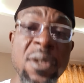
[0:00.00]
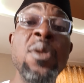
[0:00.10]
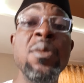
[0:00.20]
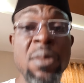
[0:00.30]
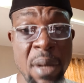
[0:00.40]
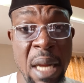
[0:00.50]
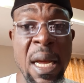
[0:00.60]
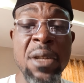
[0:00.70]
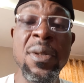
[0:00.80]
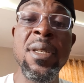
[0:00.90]
So you can
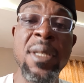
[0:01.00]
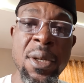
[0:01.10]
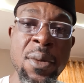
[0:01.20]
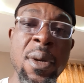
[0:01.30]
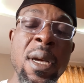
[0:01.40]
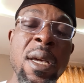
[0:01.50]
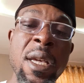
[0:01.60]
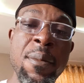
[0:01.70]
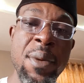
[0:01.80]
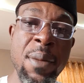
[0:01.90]
actually still
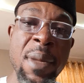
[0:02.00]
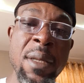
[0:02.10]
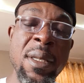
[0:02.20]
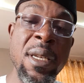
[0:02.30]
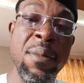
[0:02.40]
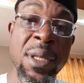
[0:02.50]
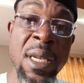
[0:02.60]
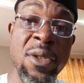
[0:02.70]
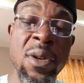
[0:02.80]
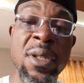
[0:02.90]
implement a
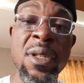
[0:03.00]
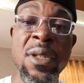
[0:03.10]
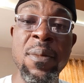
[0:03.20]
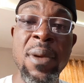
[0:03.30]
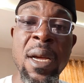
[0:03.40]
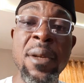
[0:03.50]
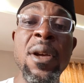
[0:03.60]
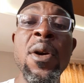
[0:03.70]
business continuity plan